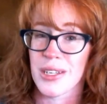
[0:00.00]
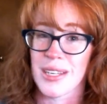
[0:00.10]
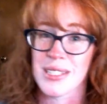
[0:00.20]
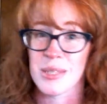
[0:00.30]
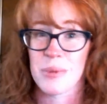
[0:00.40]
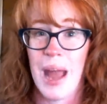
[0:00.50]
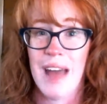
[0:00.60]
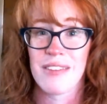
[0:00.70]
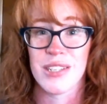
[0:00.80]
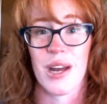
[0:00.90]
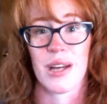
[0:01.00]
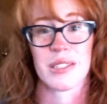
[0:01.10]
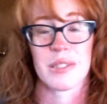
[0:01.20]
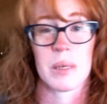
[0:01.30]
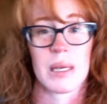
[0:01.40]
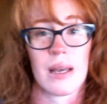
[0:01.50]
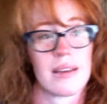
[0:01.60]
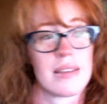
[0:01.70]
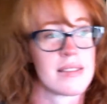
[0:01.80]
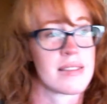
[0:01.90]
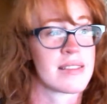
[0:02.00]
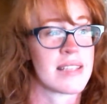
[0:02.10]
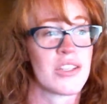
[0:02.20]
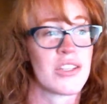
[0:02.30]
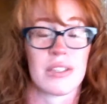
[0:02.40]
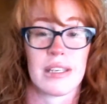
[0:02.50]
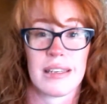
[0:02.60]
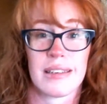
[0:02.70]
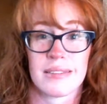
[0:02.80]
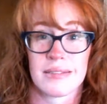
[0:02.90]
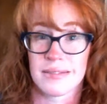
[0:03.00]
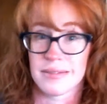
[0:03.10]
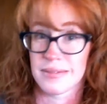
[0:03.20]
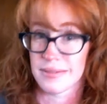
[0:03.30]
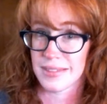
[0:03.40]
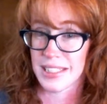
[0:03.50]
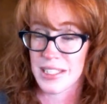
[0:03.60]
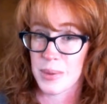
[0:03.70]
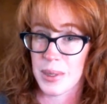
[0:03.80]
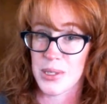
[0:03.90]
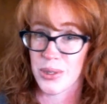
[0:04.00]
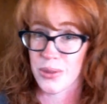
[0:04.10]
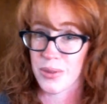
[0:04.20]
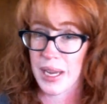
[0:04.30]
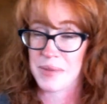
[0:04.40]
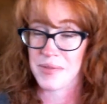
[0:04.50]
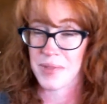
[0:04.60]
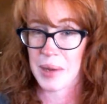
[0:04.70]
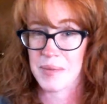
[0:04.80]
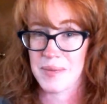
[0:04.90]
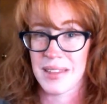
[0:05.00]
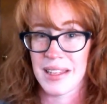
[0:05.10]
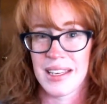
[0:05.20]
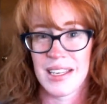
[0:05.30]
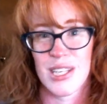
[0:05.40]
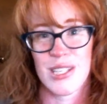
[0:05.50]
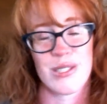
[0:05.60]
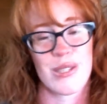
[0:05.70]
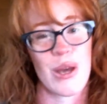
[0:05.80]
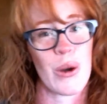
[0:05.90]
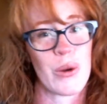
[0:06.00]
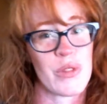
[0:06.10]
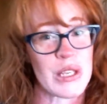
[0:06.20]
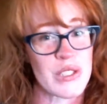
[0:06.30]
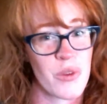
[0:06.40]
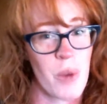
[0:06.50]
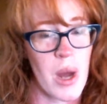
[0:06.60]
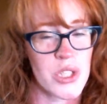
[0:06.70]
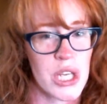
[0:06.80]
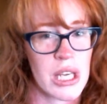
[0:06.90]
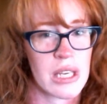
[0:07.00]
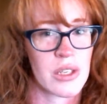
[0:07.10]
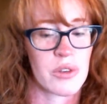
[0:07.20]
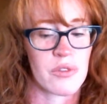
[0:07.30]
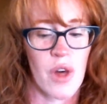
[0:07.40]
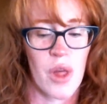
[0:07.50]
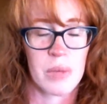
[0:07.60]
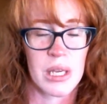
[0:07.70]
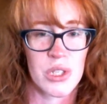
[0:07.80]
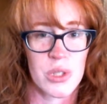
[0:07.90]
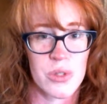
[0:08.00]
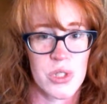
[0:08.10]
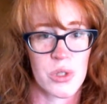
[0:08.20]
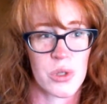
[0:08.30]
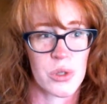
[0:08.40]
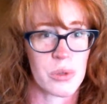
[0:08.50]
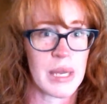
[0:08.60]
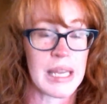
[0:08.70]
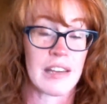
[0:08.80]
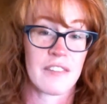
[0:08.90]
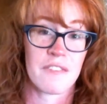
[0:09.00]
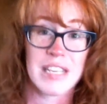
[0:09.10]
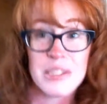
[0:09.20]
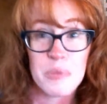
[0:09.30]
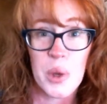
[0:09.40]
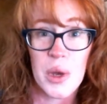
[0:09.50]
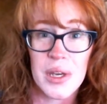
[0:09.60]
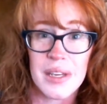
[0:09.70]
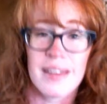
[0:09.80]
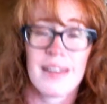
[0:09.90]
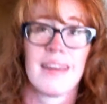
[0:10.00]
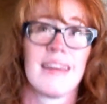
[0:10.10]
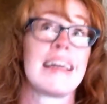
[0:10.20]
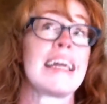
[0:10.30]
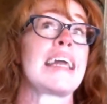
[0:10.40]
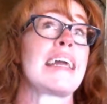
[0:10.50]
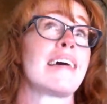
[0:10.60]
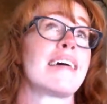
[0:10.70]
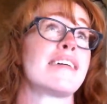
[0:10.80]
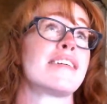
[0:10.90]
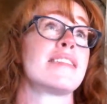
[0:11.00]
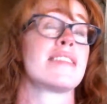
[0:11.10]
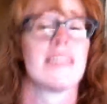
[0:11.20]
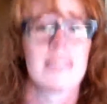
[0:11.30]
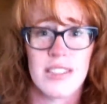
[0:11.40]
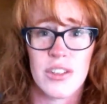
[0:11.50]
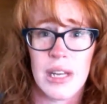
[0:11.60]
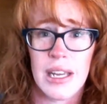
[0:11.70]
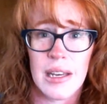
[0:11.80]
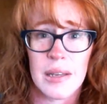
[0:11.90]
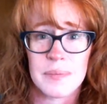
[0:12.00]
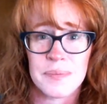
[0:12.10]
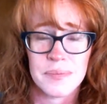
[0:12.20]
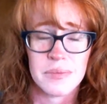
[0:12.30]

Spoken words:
your customer avatars, because essentially that's what I do, right? Right. So thanks for watching. You can follow me on YouTube and Facebook and Instagram,